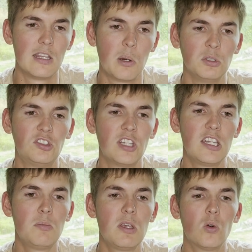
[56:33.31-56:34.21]
that was
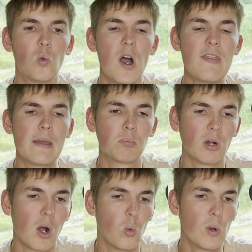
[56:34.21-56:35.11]
said to be the one that
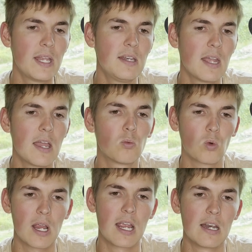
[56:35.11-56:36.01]
brought wind and
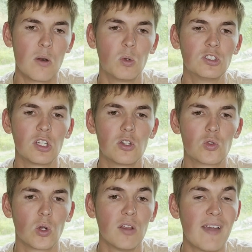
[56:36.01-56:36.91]
rain and was in control of